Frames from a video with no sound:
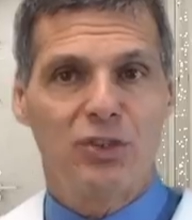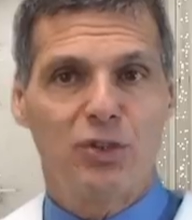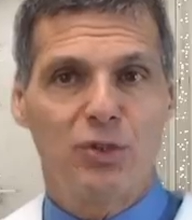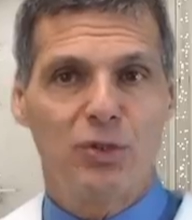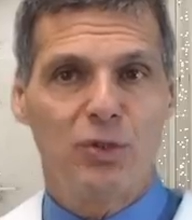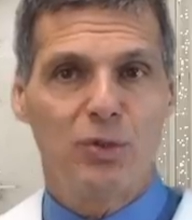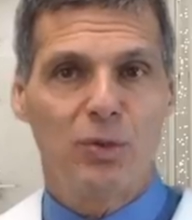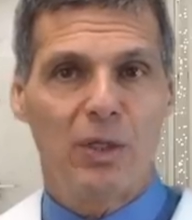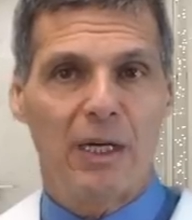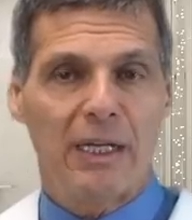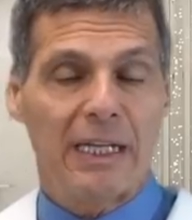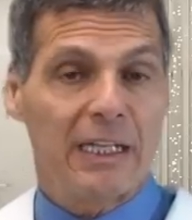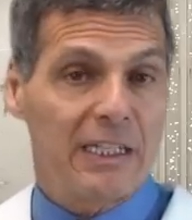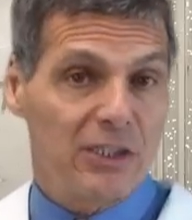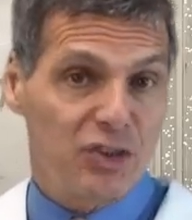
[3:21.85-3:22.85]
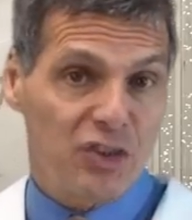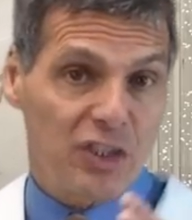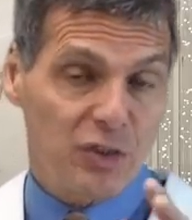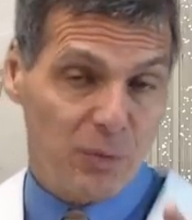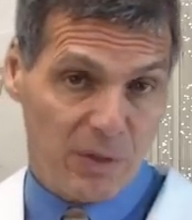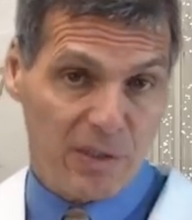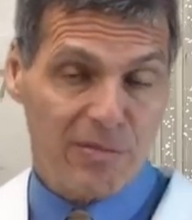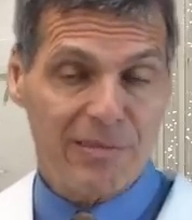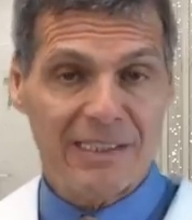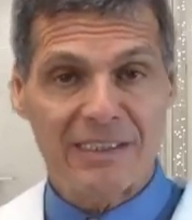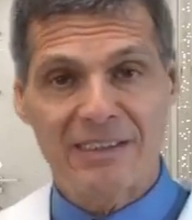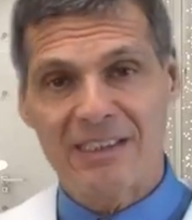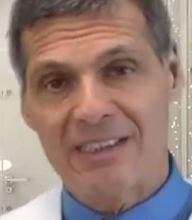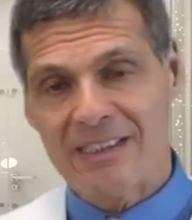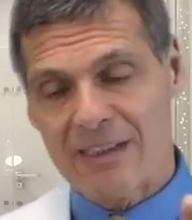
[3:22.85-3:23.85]
in conjunction with
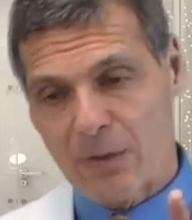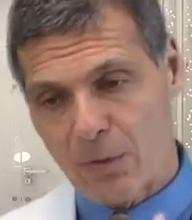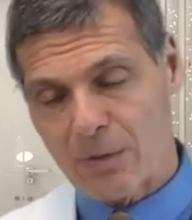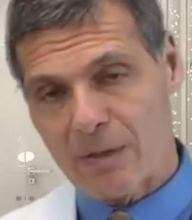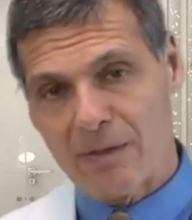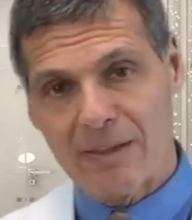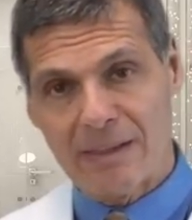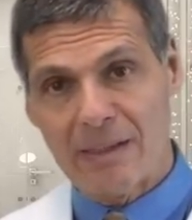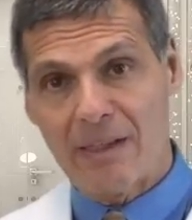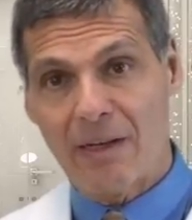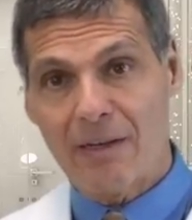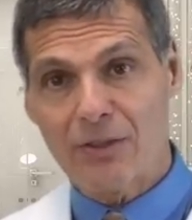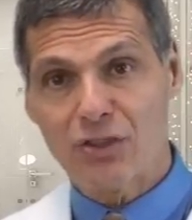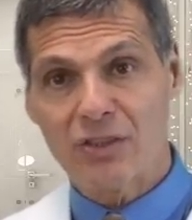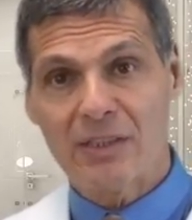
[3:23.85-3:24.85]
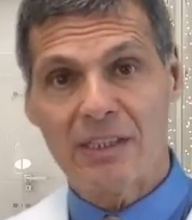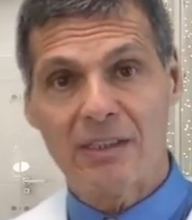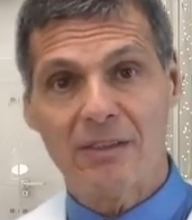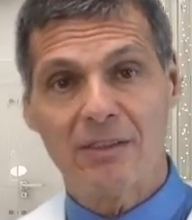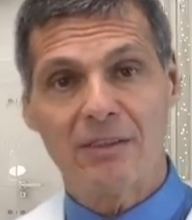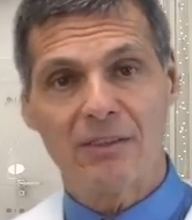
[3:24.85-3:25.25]
creatine and ornithine and arginine